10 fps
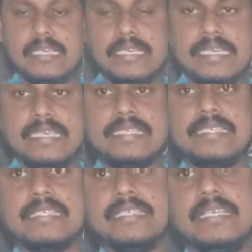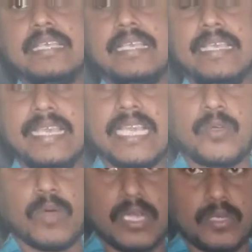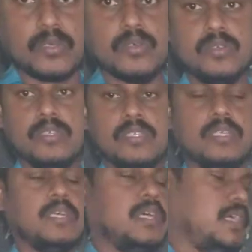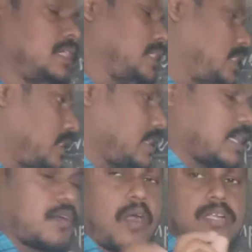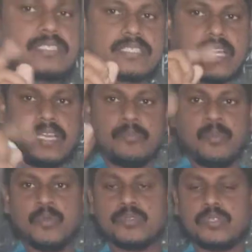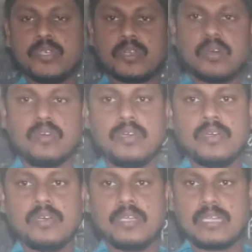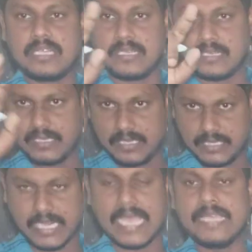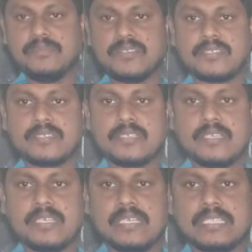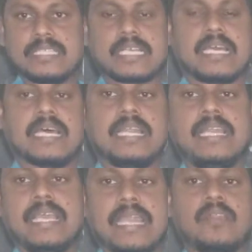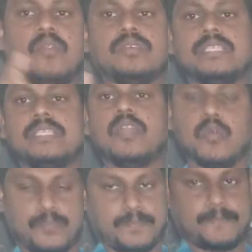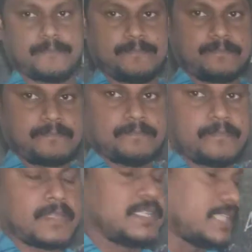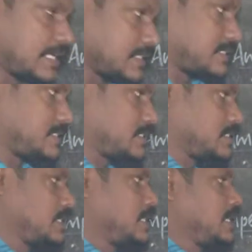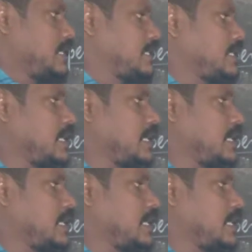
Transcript: is equal to a constant mu 0 times the current enclosed in the loop. That is, here